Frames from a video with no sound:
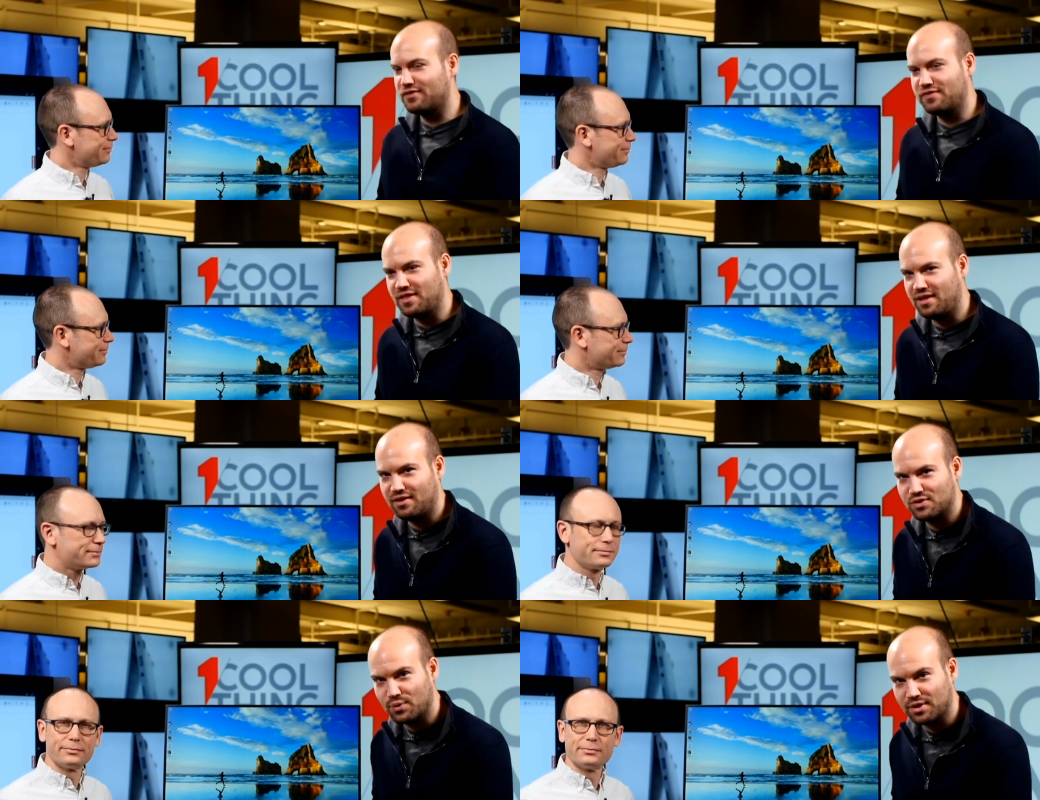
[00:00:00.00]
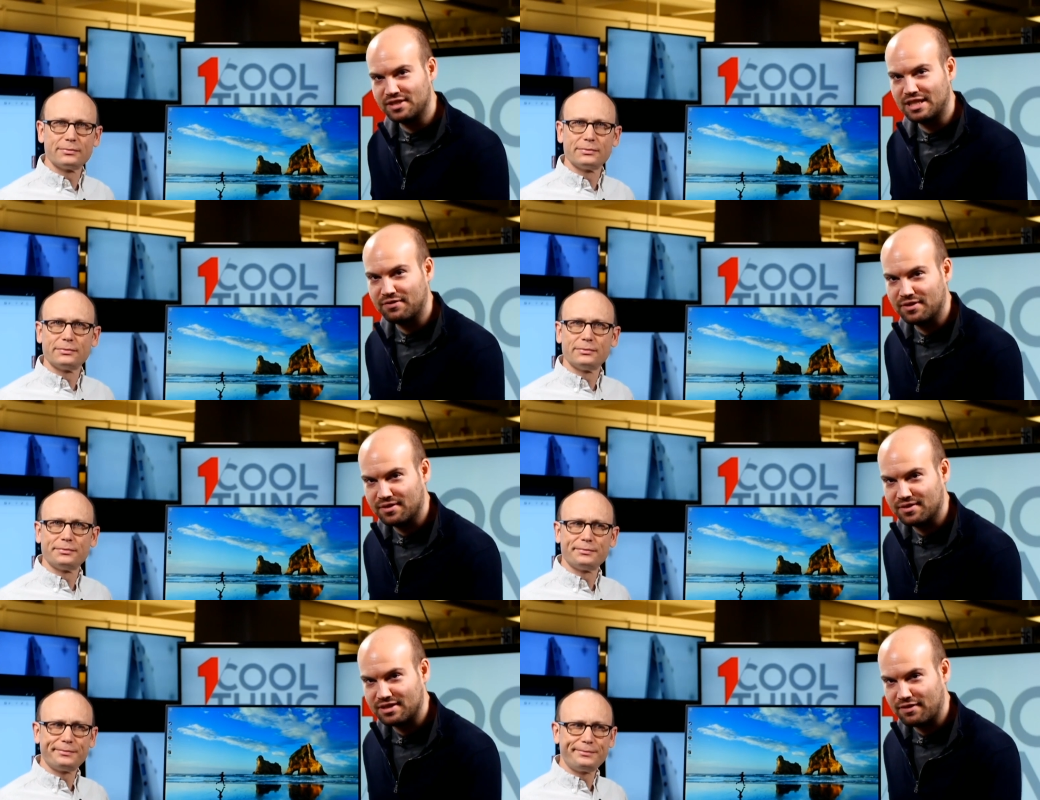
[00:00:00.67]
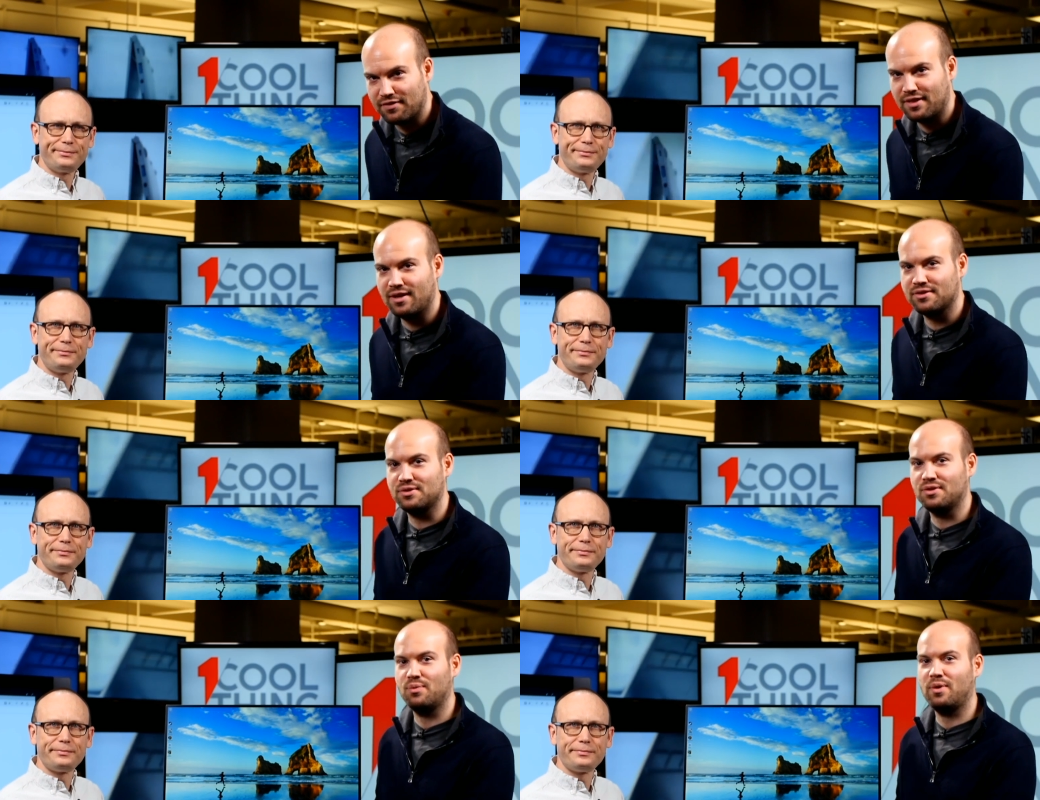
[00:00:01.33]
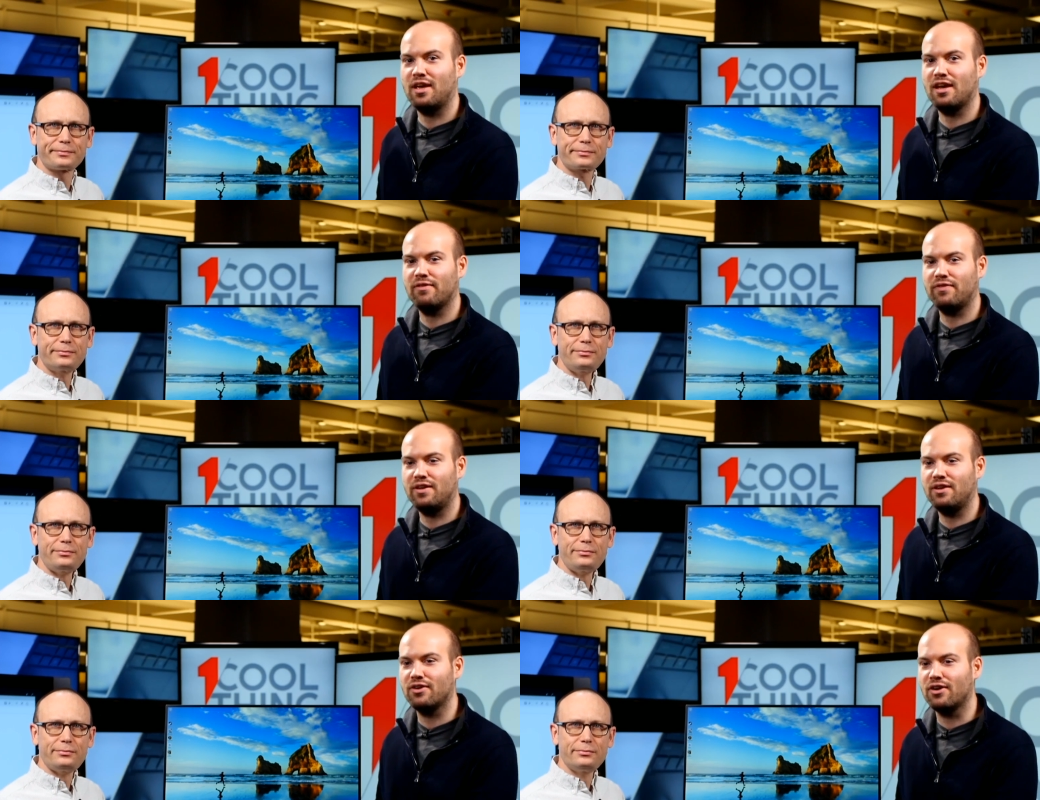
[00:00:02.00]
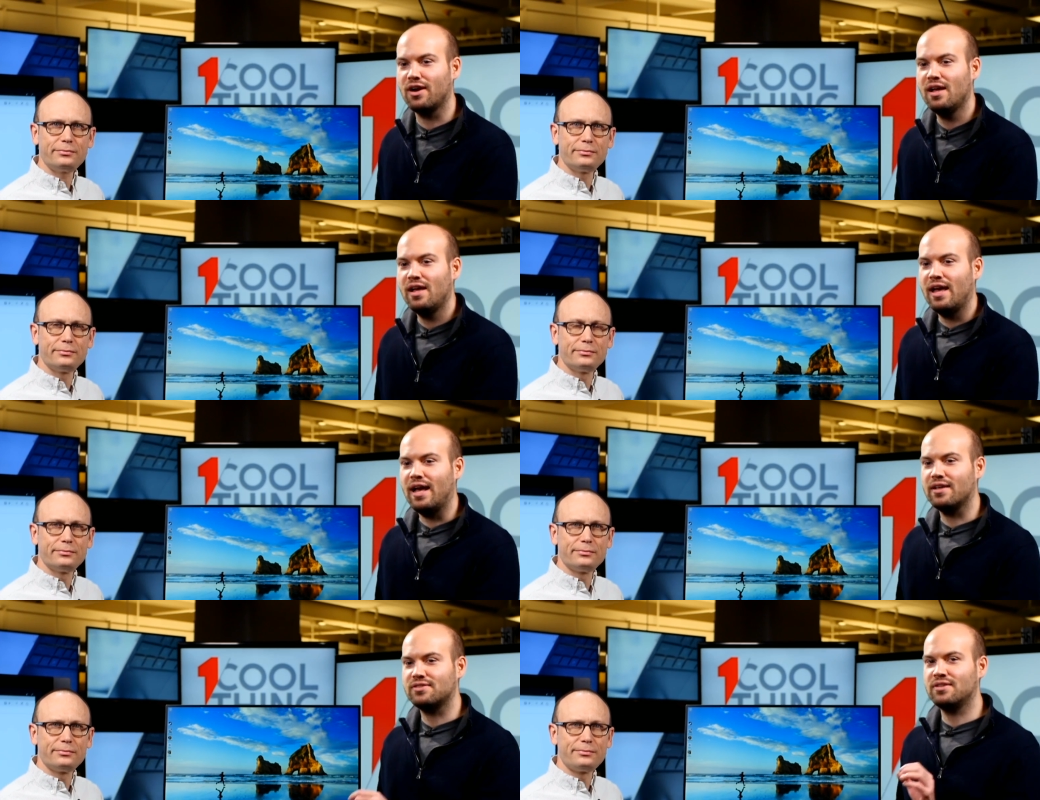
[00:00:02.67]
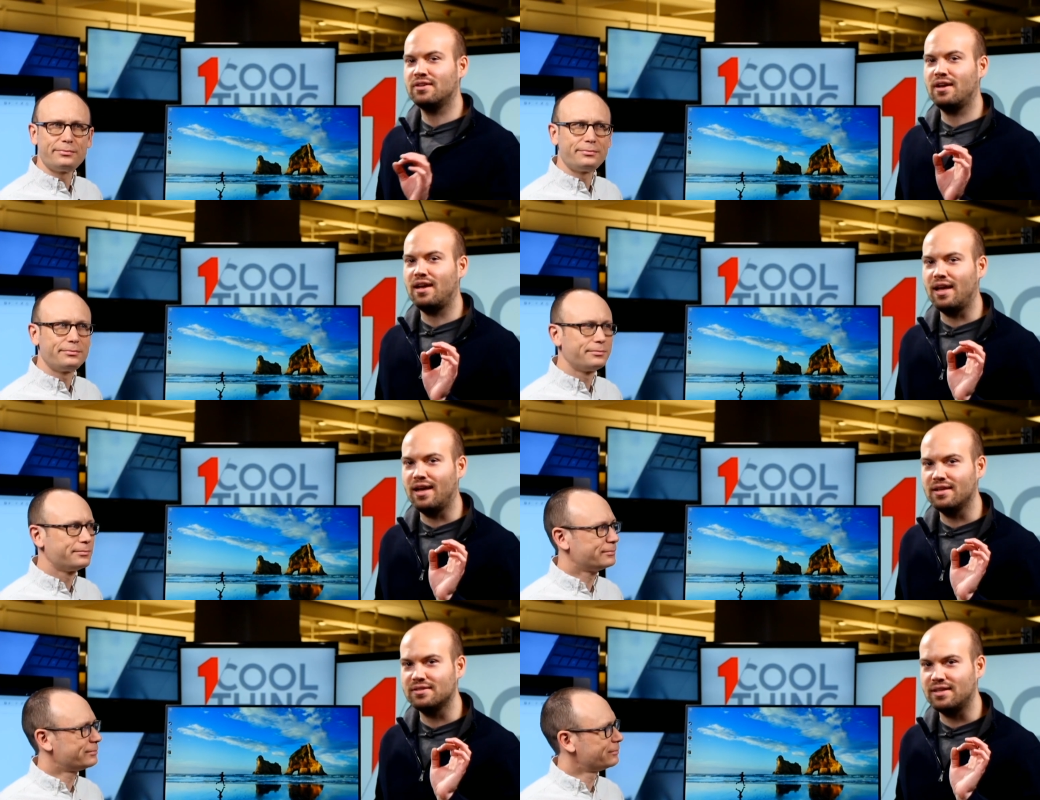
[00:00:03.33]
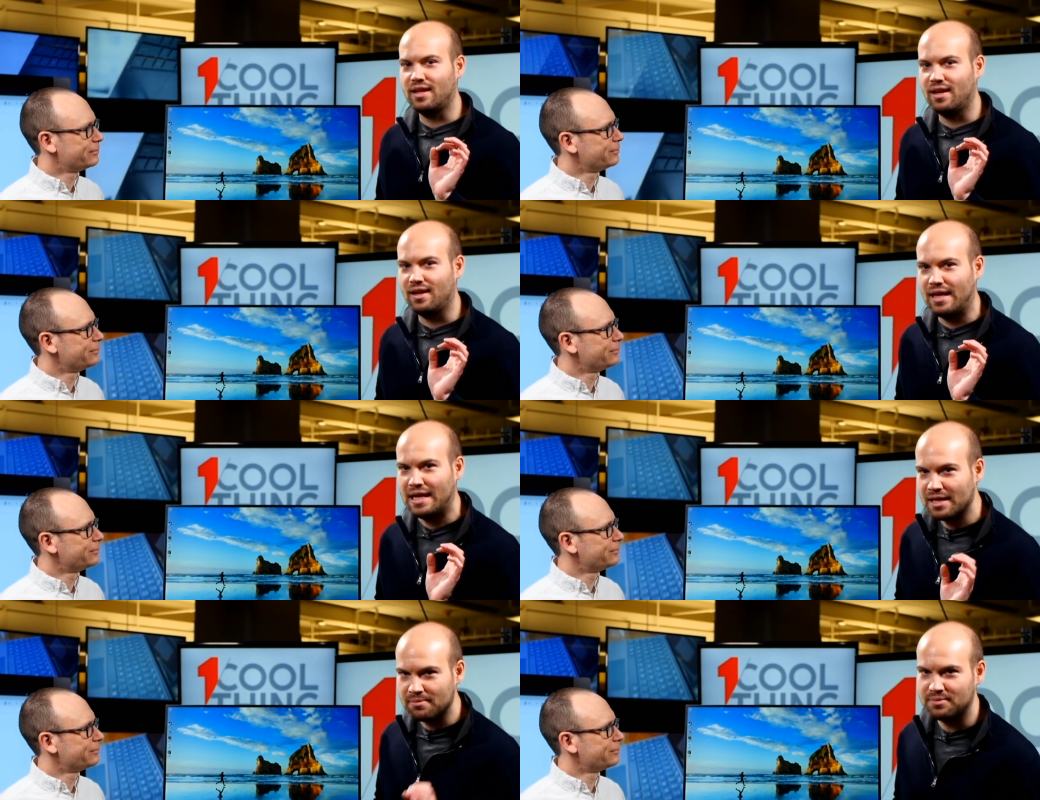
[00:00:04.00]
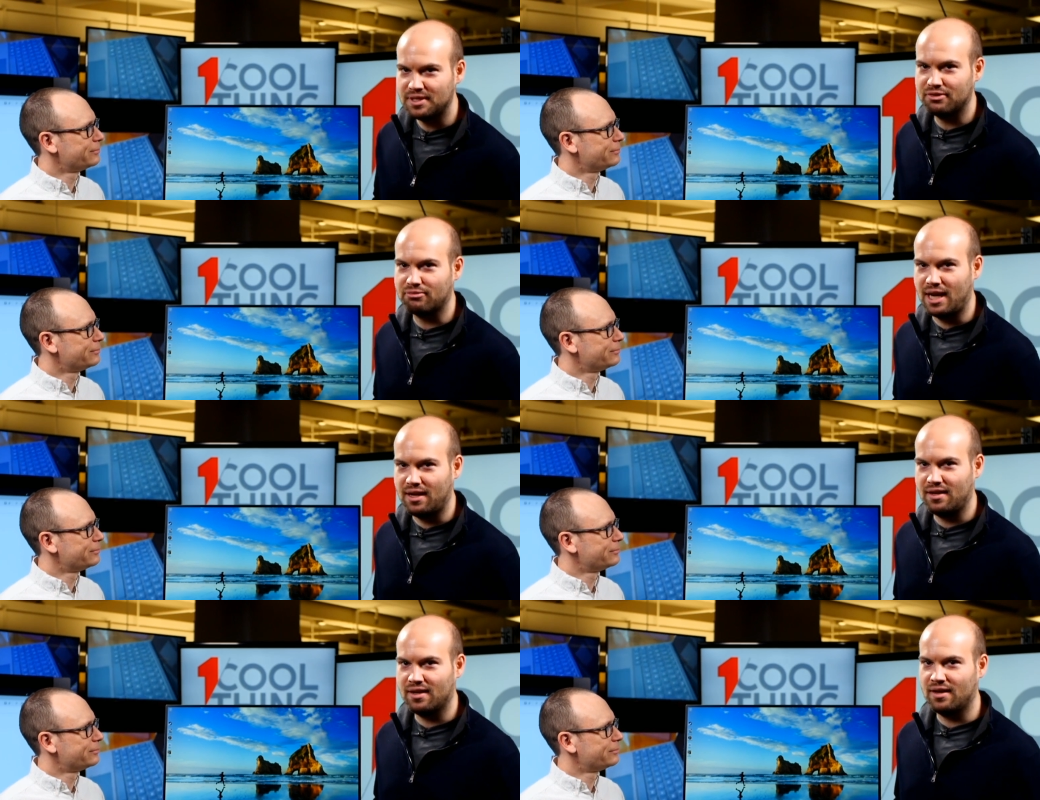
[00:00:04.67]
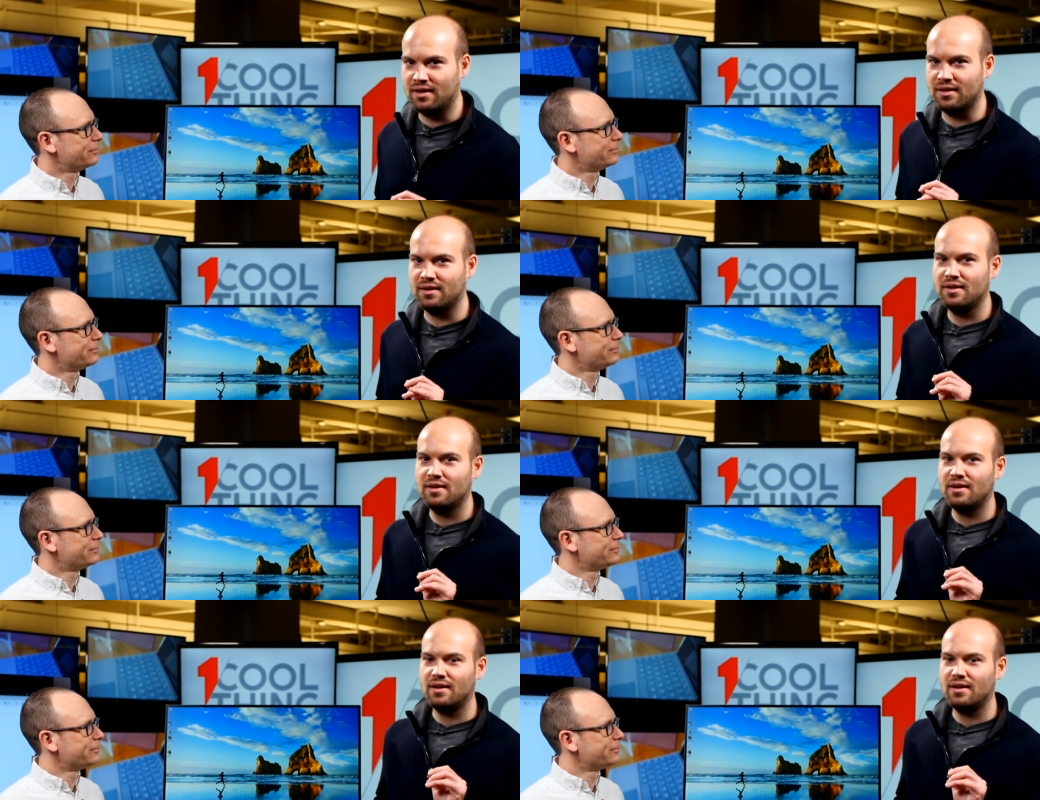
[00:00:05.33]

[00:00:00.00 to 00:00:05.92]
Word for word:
Speaker 1: of the 27 7000 that we have here has a AMD Radeon